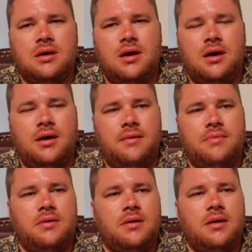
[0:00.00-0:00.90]

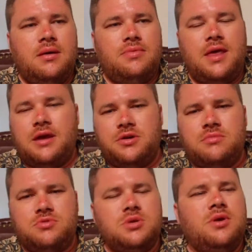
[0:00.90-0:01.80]
that I
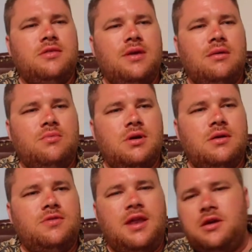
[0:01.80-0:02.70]
don't do anything
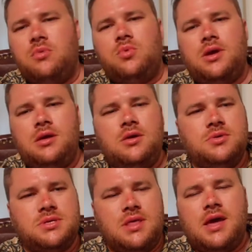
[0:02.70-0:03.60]
with, and I don't want to
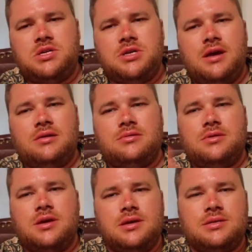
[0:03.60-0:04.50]
use that channel
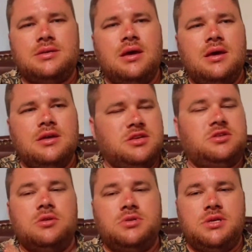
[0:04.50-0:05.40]
because it's
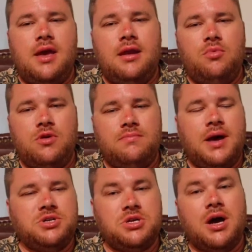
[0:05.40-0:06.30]
associated with
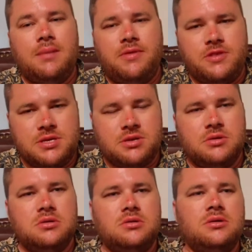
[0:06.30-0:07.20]
my job at the
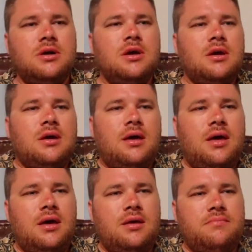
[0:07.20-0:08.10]
school.
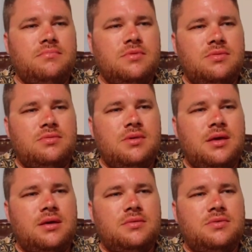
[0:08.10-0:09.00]
The
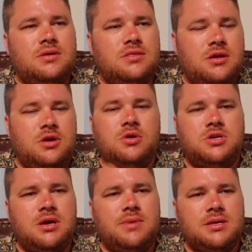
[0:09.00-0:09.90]

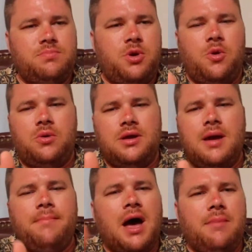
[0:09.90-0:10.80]
YouTube is purely
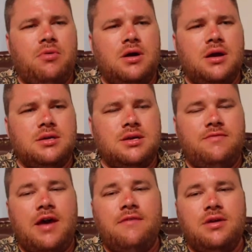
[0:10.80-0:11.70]
a byproduct
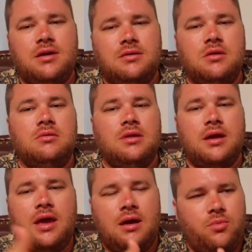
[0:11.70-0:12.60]
of having a Google
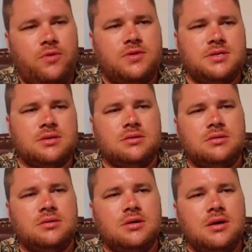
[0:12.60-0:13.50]
account with the
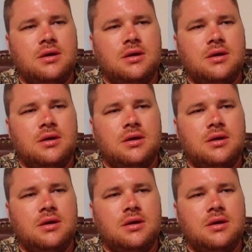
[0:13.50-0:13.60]
school.